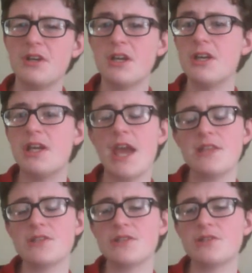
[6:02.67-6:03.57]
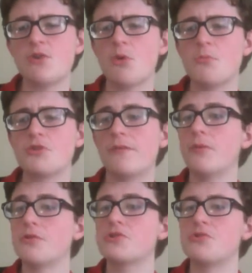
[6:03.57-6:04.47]
against Gorbachev. I'm
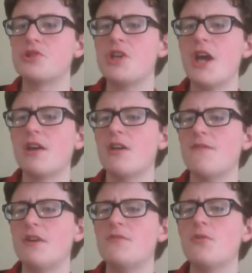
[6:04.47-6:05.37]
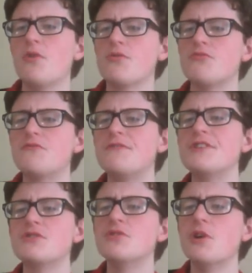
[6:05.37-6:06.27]
not sure. Check if any of you got the
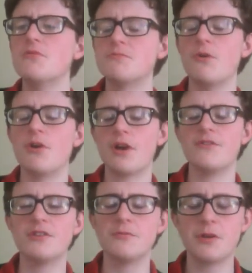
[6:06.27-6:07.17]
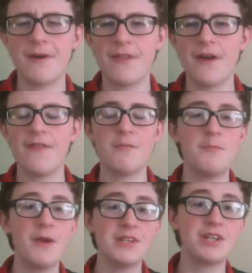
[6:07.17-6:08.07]
revision notes book. There's something about that in there.
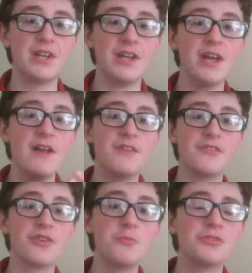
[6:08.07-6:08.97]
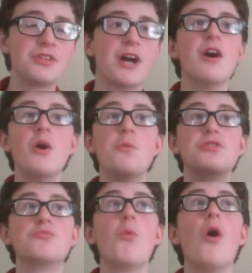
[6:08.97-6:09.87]
But basically, there's a coup d'etat
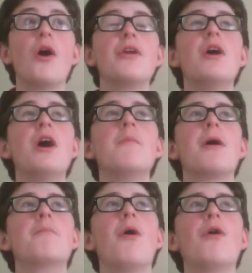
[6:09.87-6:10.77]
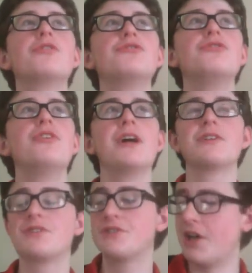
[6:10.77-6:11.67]
which is won by Boris
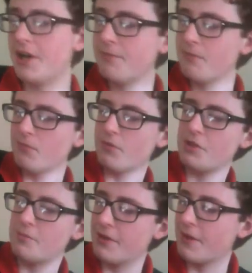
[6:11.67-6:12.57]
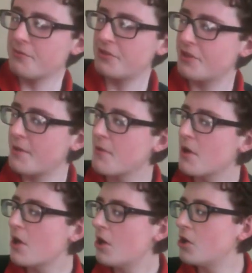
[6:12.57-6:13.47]
Yeltsin. I believe that was his name.
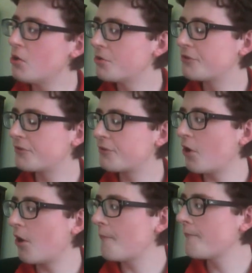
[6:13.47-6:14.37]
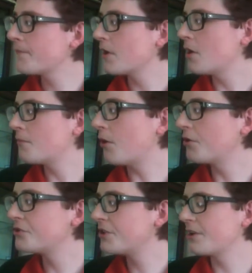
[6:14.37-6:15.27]
Who was from
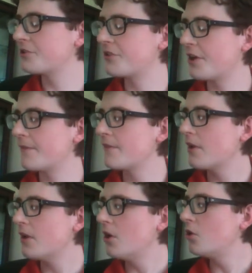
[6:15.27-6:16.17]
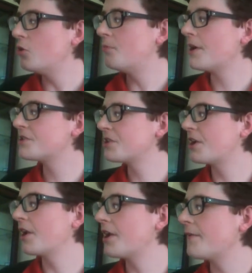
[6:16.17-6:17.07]
Boris Yeltsin, who
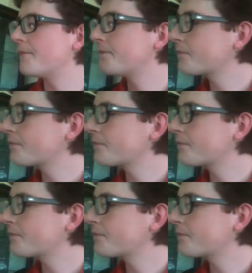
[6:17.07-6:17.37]
basically,